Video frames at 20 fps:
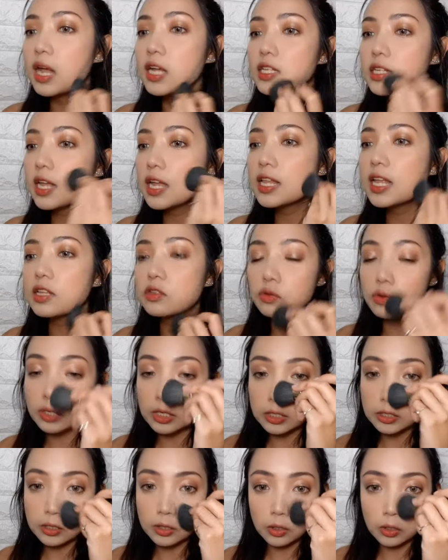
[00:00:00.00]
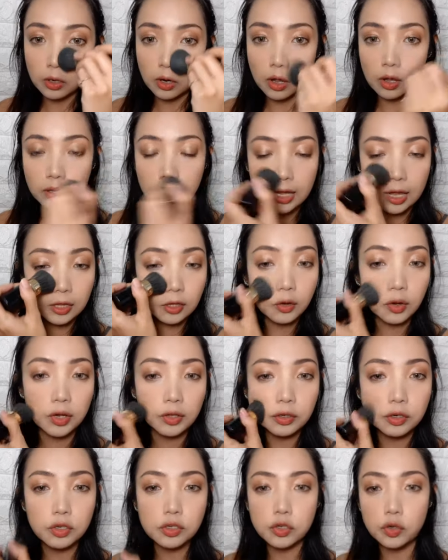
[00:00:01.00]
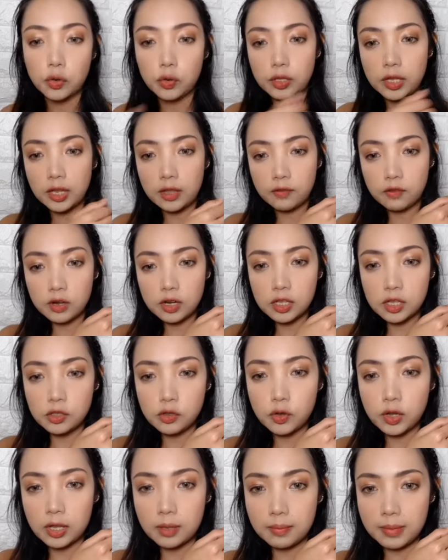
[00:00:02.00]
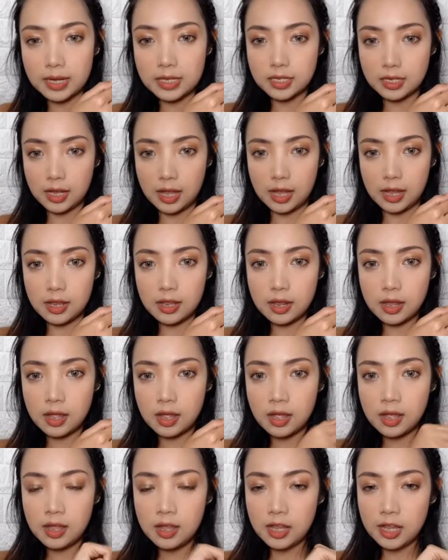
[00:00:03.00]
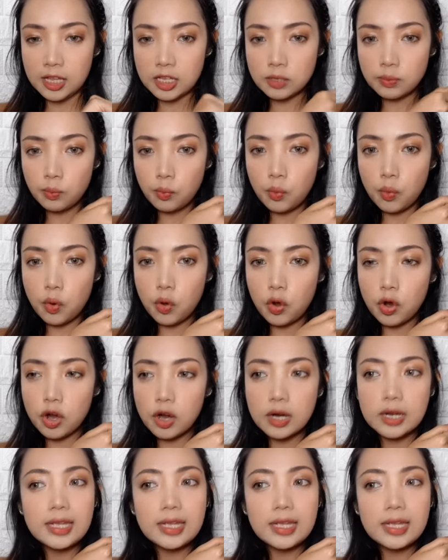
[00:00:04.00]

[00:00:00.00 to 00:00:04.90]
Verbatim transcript: my skin has really strong yellow undertone like if you're gonna look at my skin it's more